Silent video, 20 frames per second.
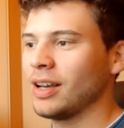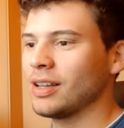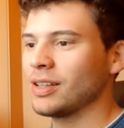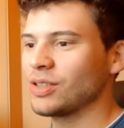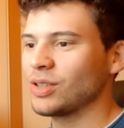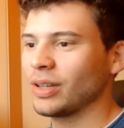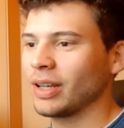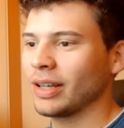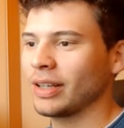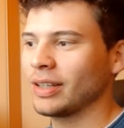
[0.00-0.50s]

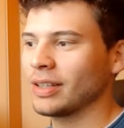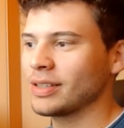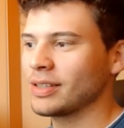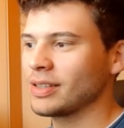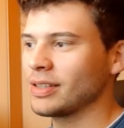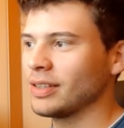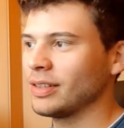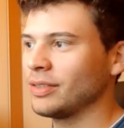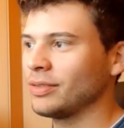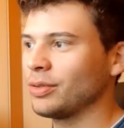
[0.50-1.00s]
So I
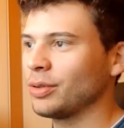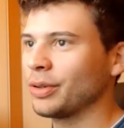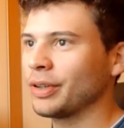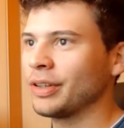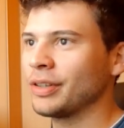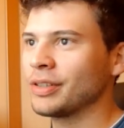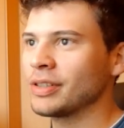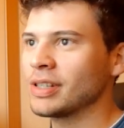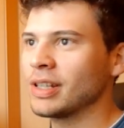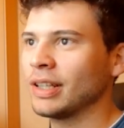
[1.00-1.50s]
guess uh, four
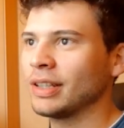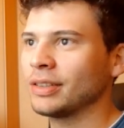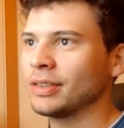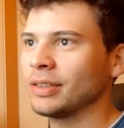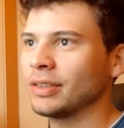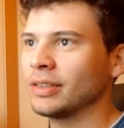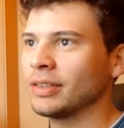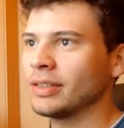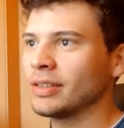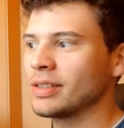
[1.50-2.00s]
years
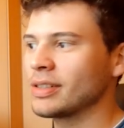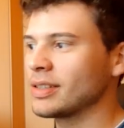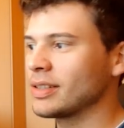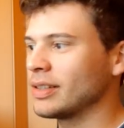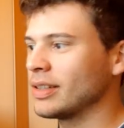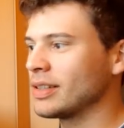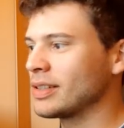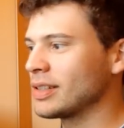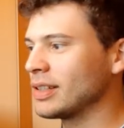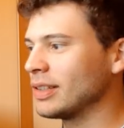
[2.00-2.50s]
later, this,
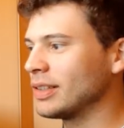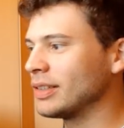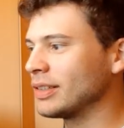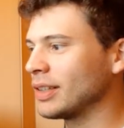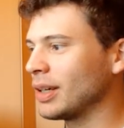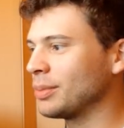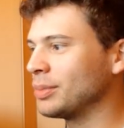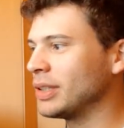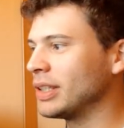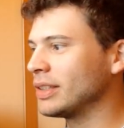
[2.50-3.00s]
they still didn't
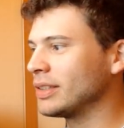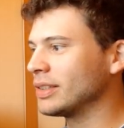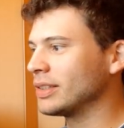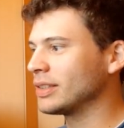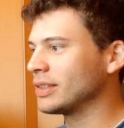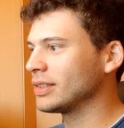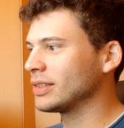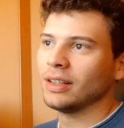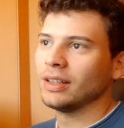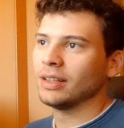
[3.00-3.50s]
update
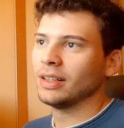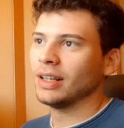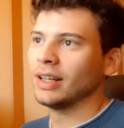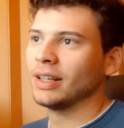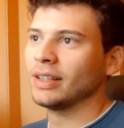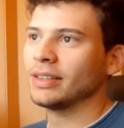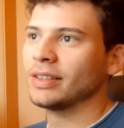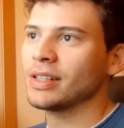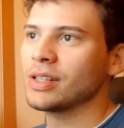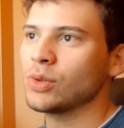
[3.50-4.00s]
it.
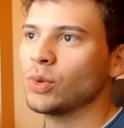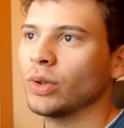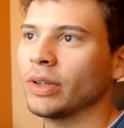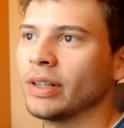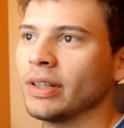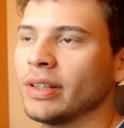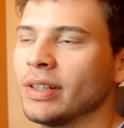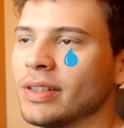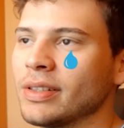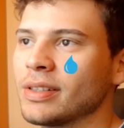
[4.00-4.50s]
Yeah, it is what
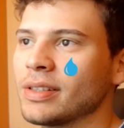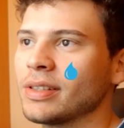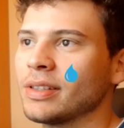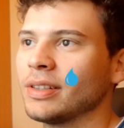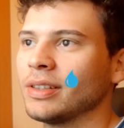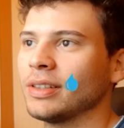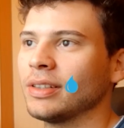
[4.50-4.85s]
it is.